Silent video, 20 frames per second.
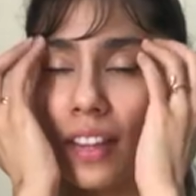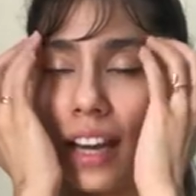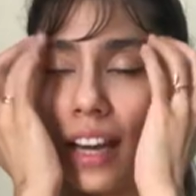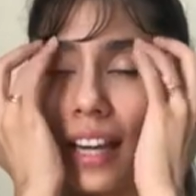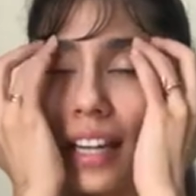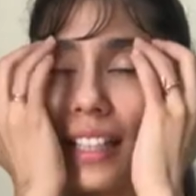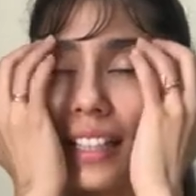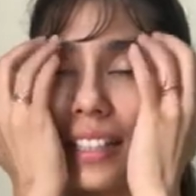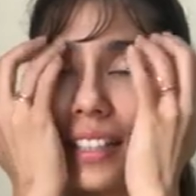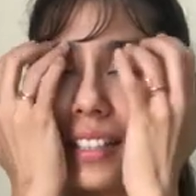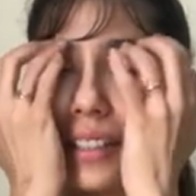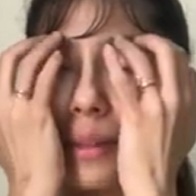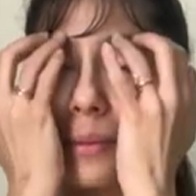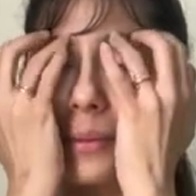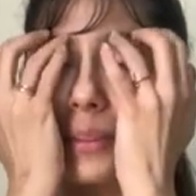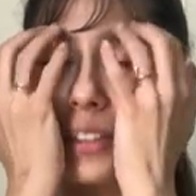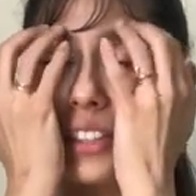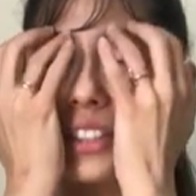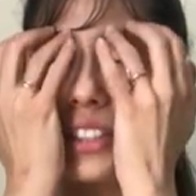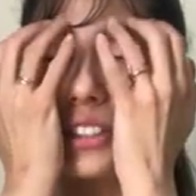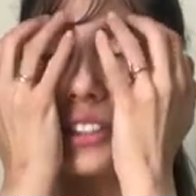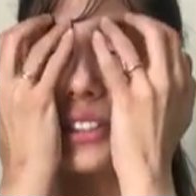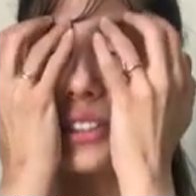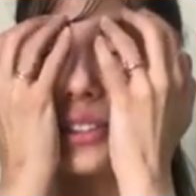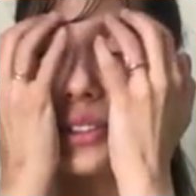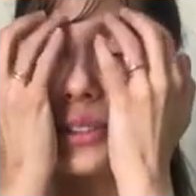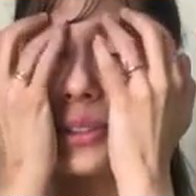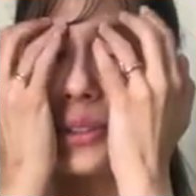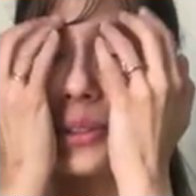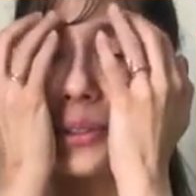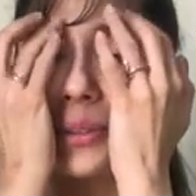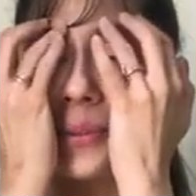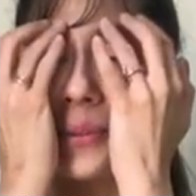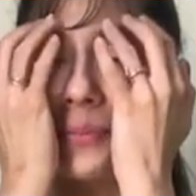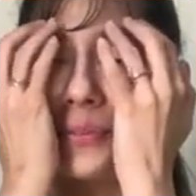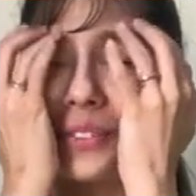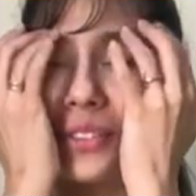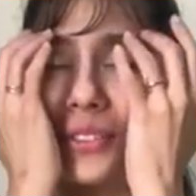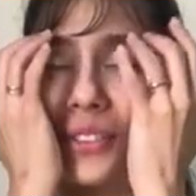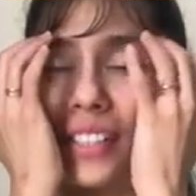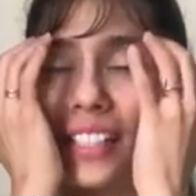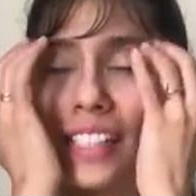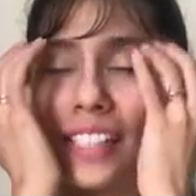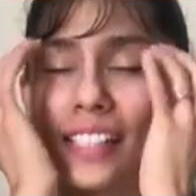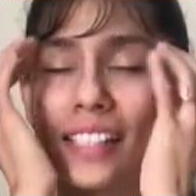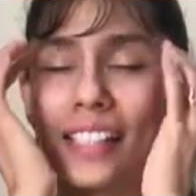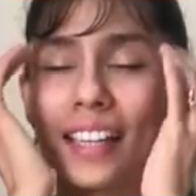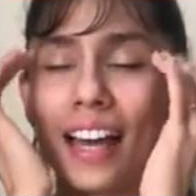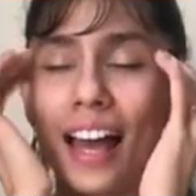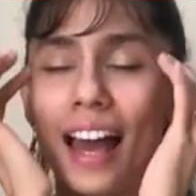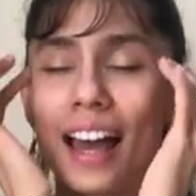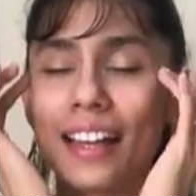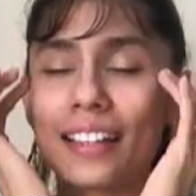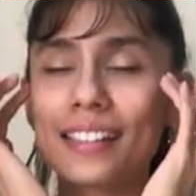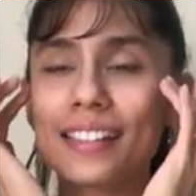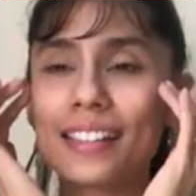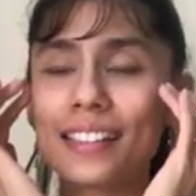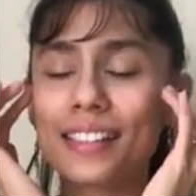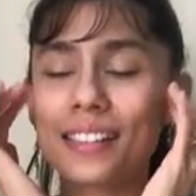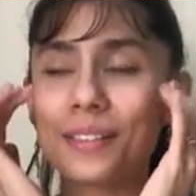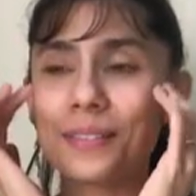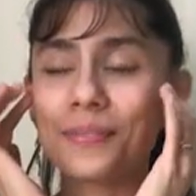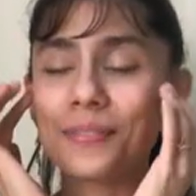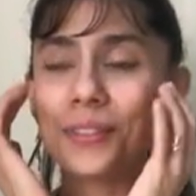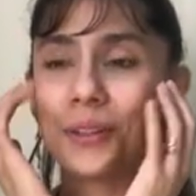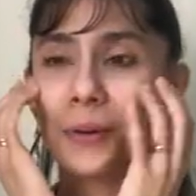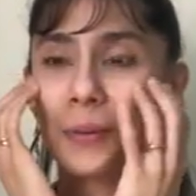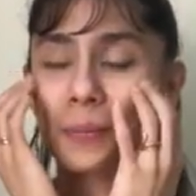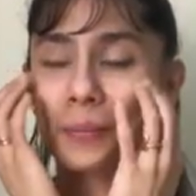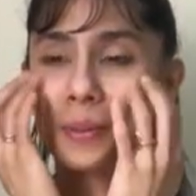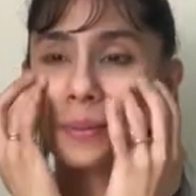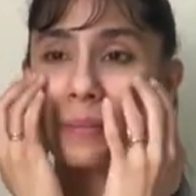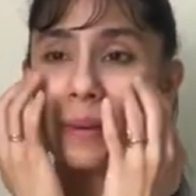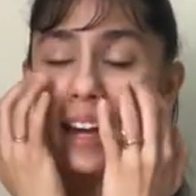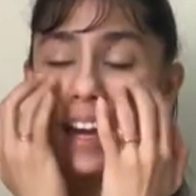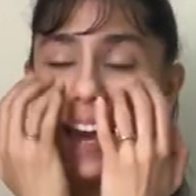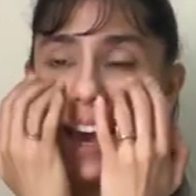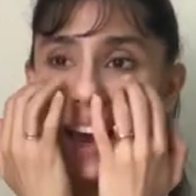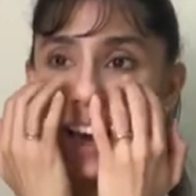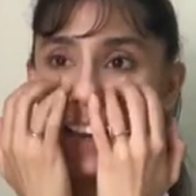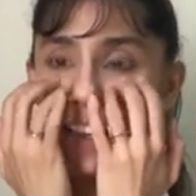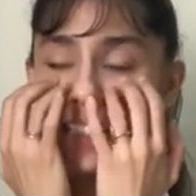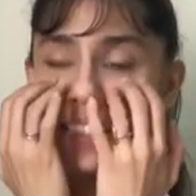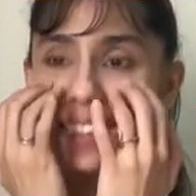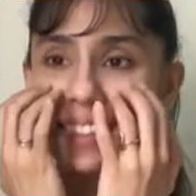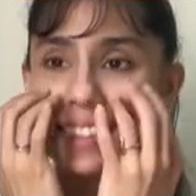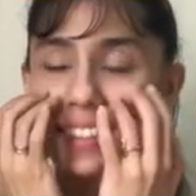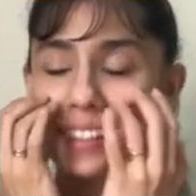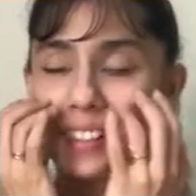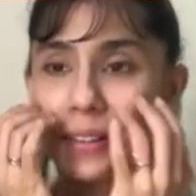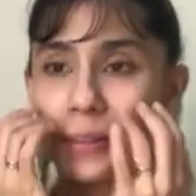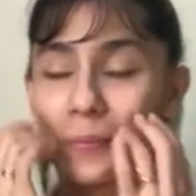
that, I'm going to release the hands, open my eyes,